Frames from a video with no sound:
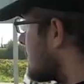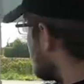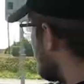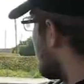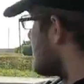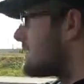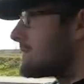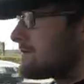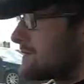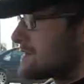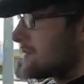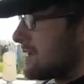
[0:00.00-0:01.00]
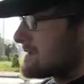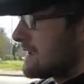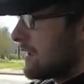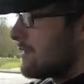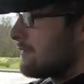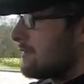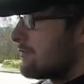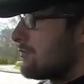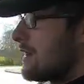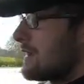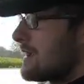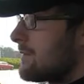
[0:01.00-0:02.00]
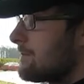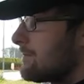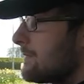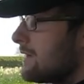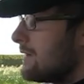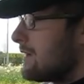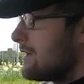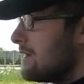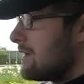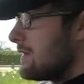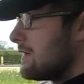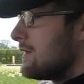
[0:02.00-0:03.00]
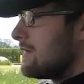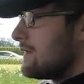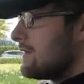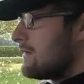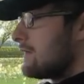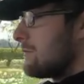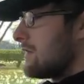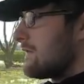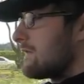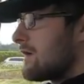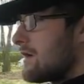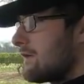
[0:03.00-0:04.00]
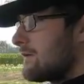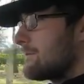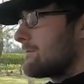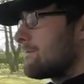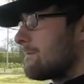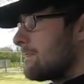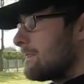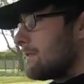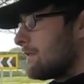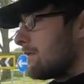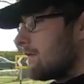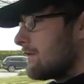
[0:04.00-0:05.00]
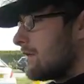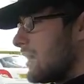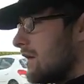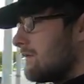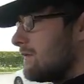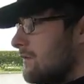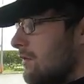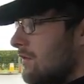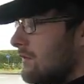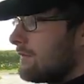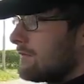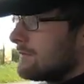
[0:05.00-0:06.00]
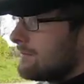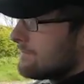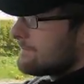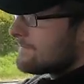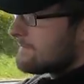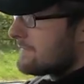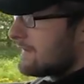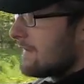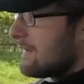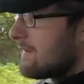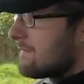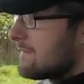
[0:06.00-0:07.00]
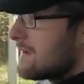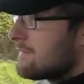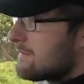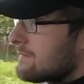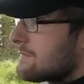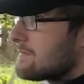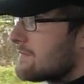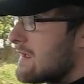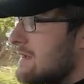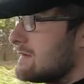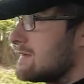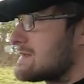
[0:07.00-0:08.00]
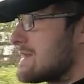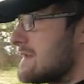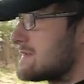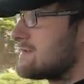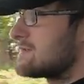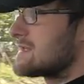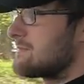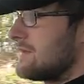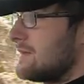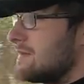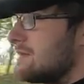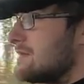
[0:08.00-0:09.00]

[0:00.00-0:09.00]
manual mode. So I'm going to take over right now. So I'm in third, fourth, fifth, then to cancel simply.